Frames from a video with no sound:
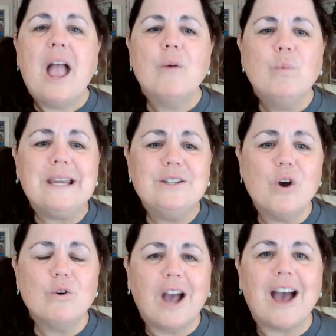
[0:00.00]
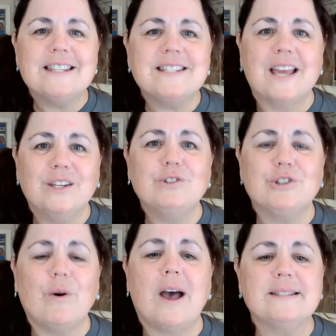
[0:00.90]
And we know God sent you
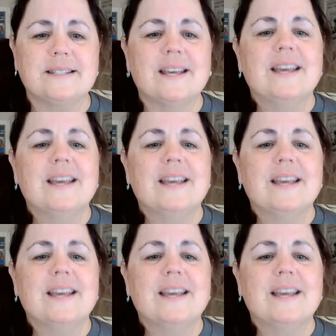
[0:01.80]
to us